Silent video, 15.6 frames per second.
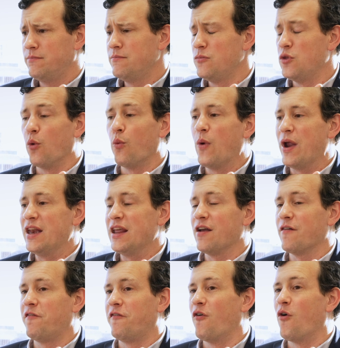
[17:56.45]
the winning
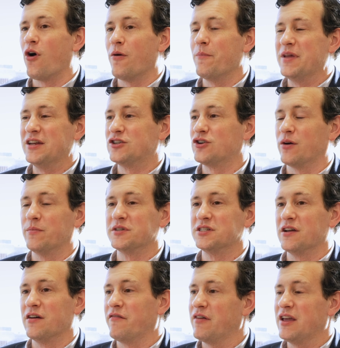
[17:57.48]
form in terms
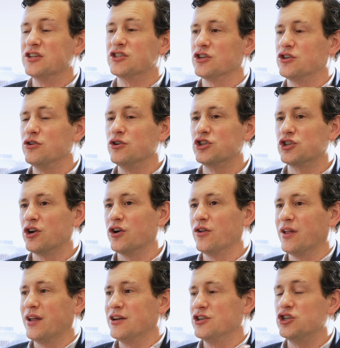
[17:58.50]
of
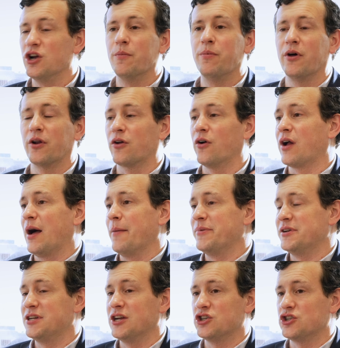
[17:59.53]
institutional and geopolitical
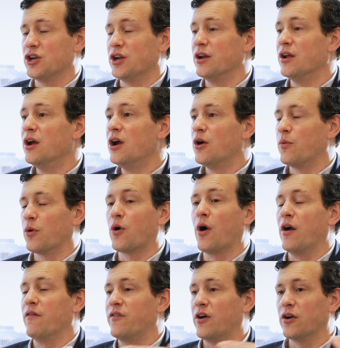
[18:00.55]
competition
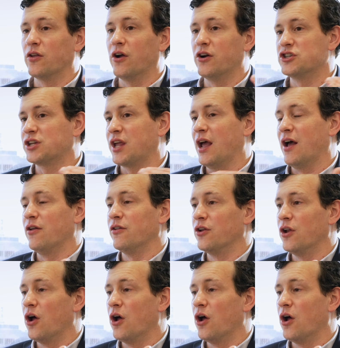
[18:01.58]
required very large scale, and